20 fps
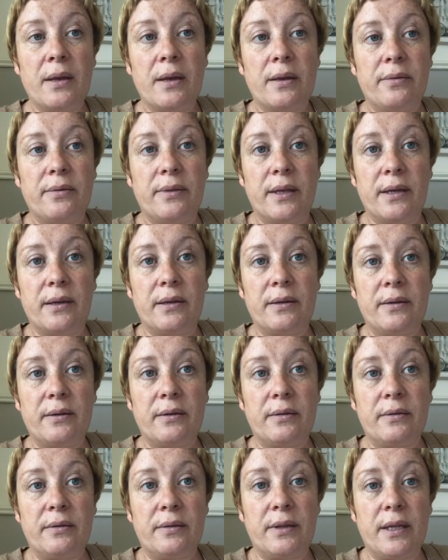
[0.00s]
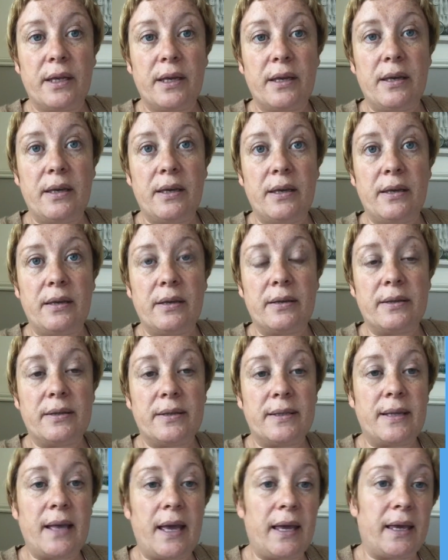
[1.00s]
the
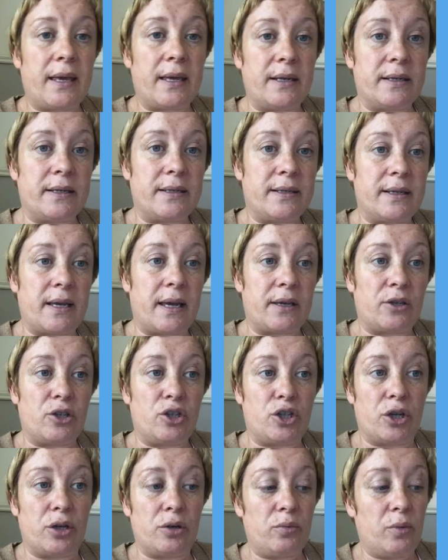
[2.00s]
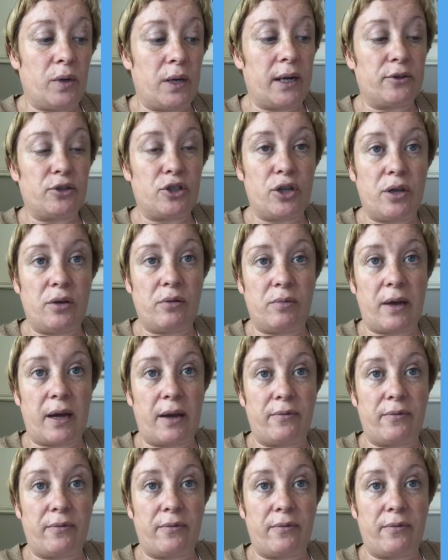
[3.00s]
second section, we'll actually have